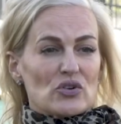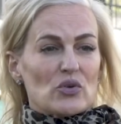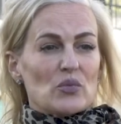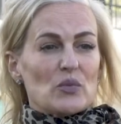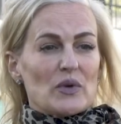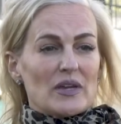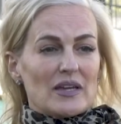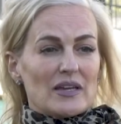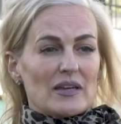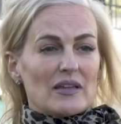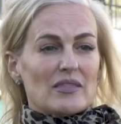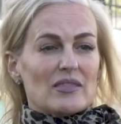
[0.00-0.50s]
we
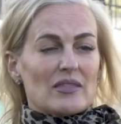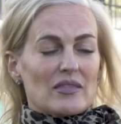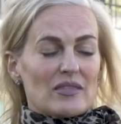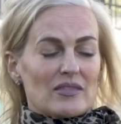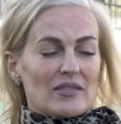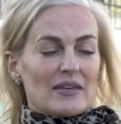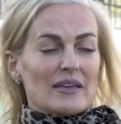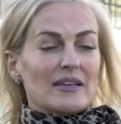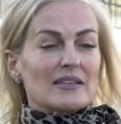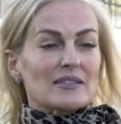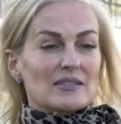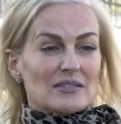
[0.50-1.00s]
get the
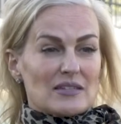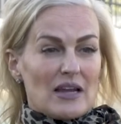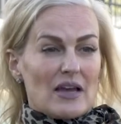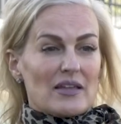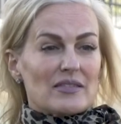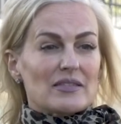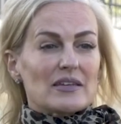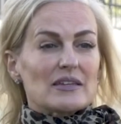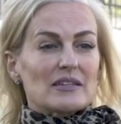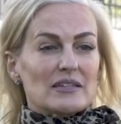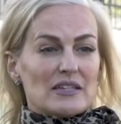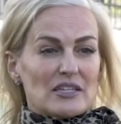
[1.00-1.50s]
things done
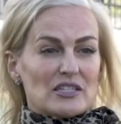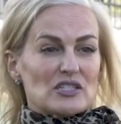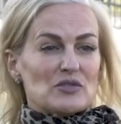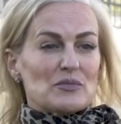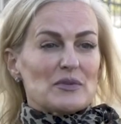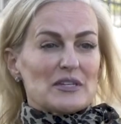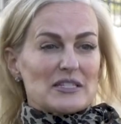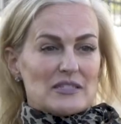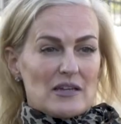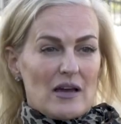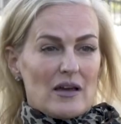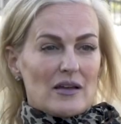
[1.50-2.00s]
that need to be
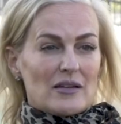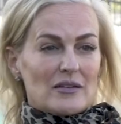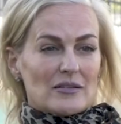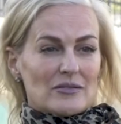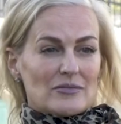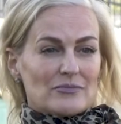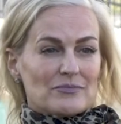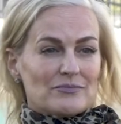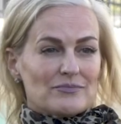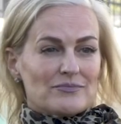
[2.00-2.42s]
done.